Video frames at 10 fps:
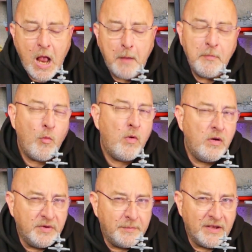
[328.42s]
I'm not
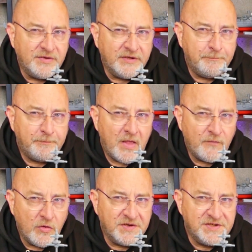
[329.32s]
wild about it, I've
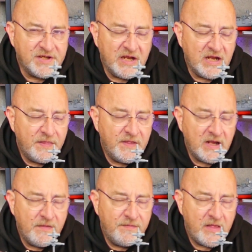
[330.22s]
got to say. I
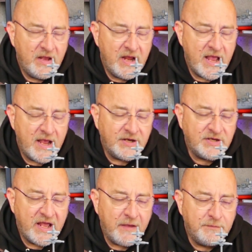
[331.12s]
think if they
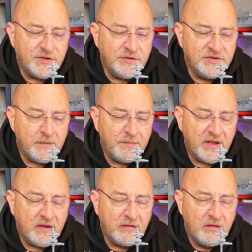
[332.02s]
had kept to
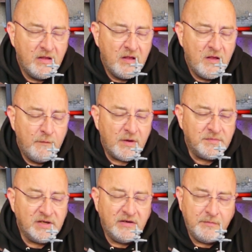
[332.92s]
something
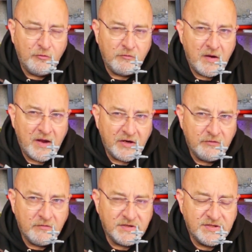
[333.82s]
perhaps a little more
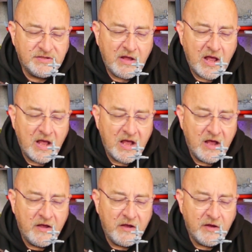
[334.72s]
accurate,
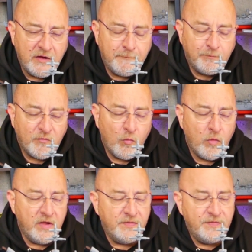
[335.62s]

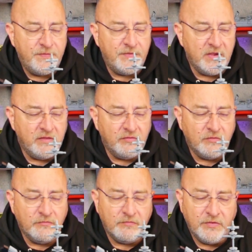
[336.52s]
with
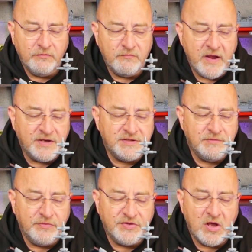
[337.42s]
the red,
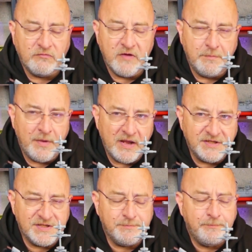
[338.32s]
or the dark red
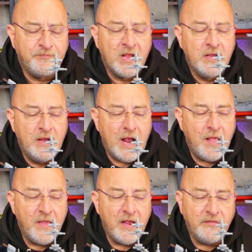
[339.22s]
base,
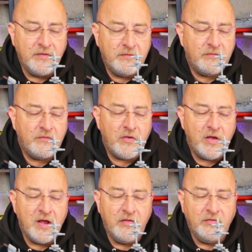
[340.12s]
and then
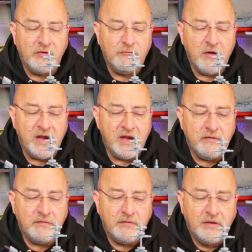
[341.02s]
the grey
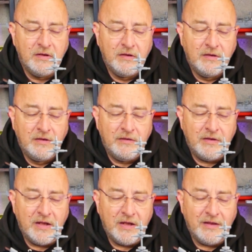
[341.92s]

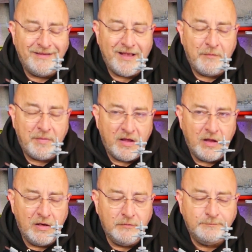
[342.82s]
upper hull